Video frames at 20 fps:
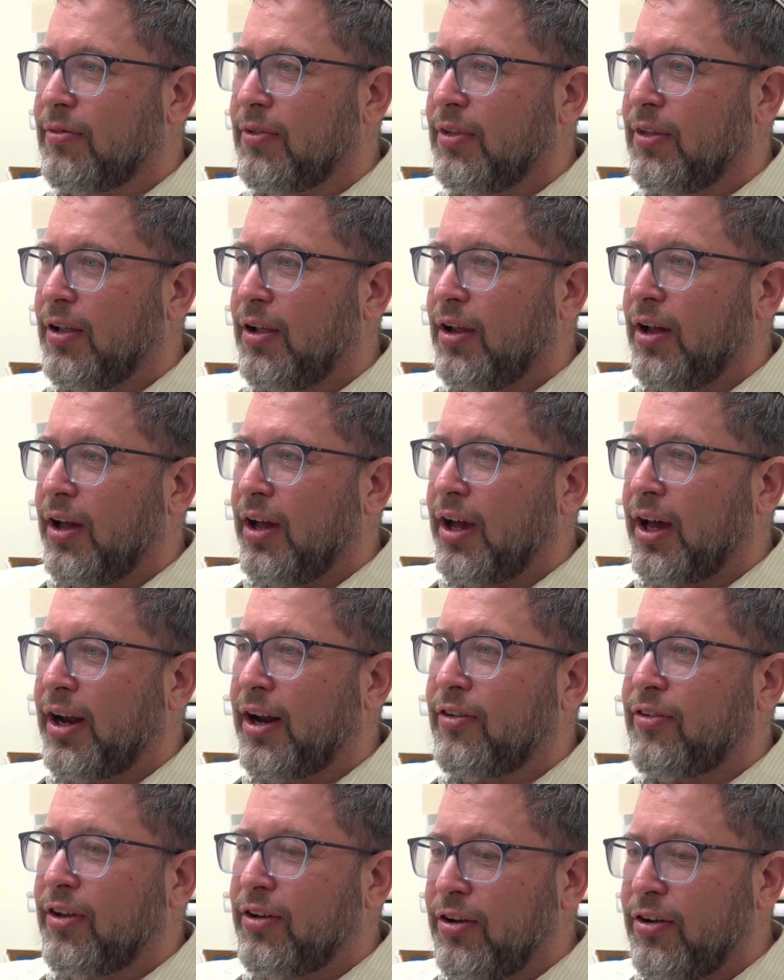Mm-hmm. And
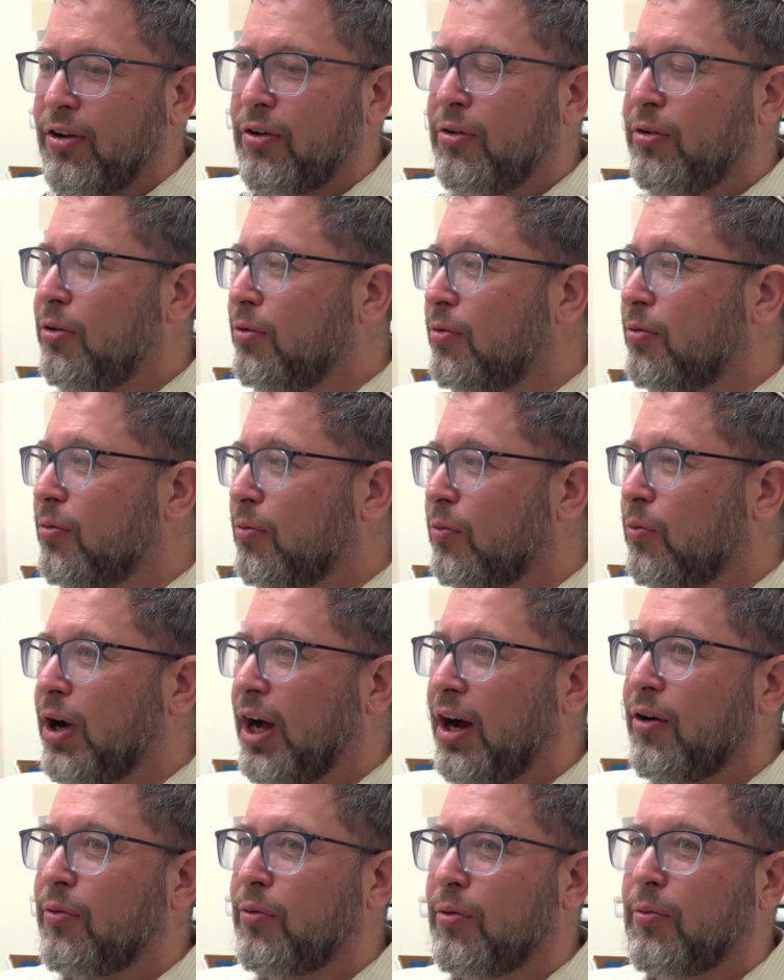I said,
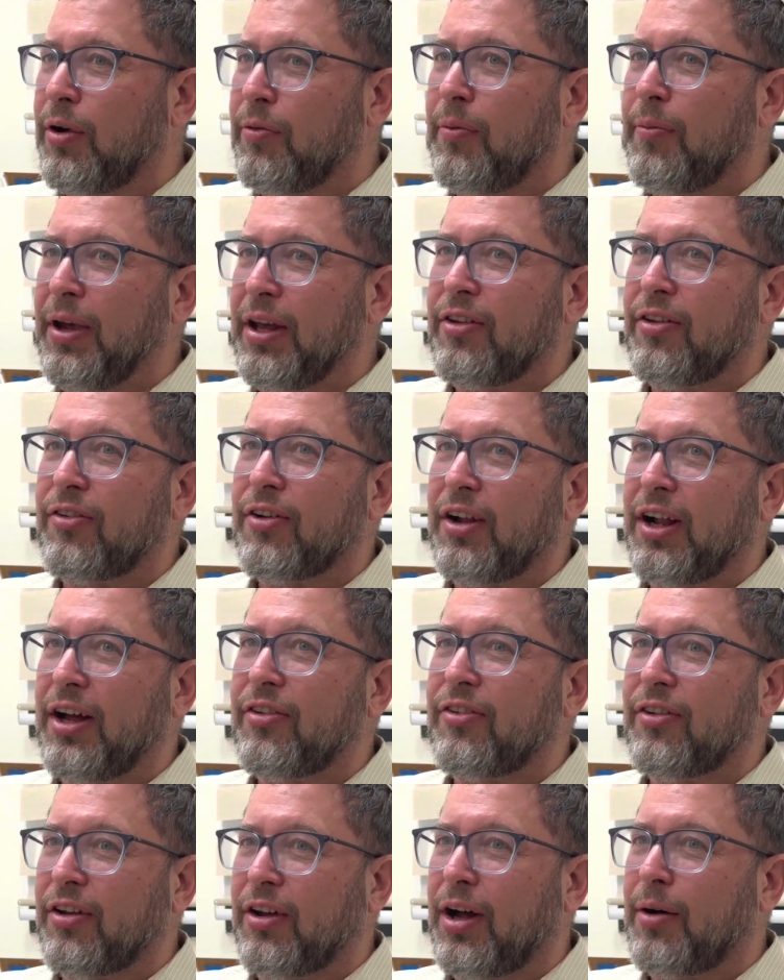what would make this
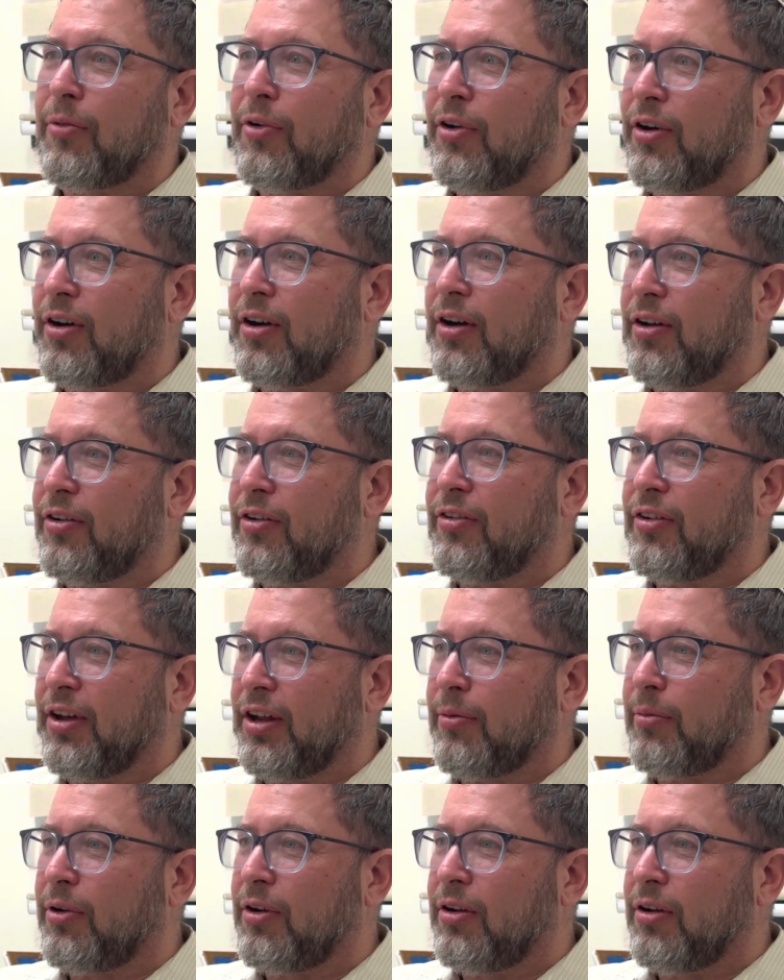class a lot more
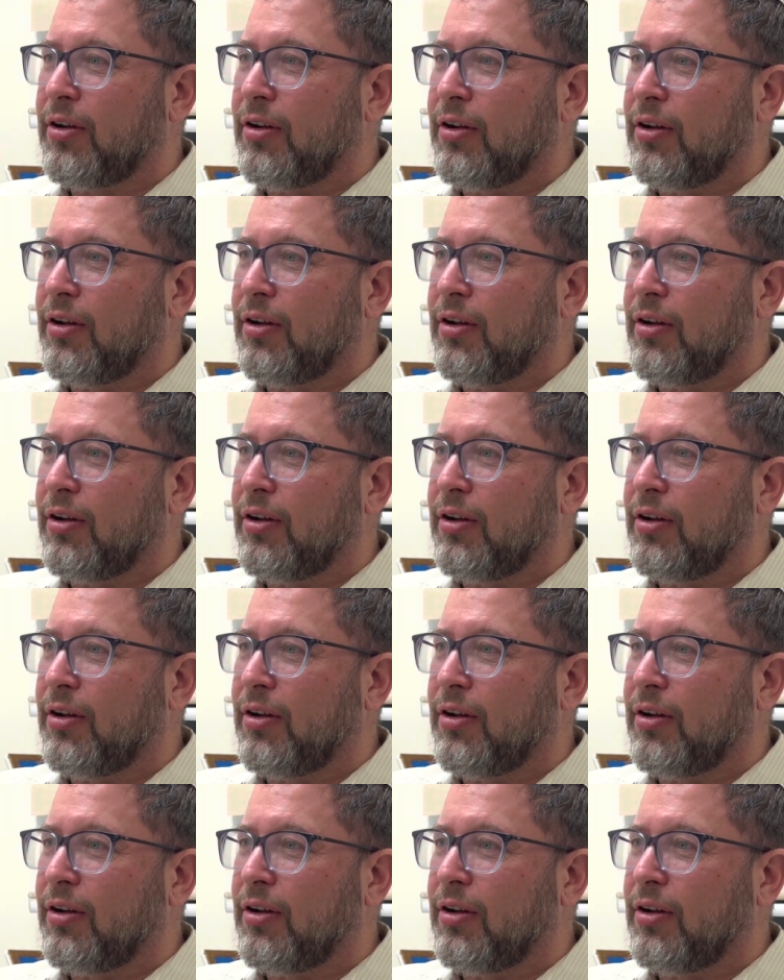understandable?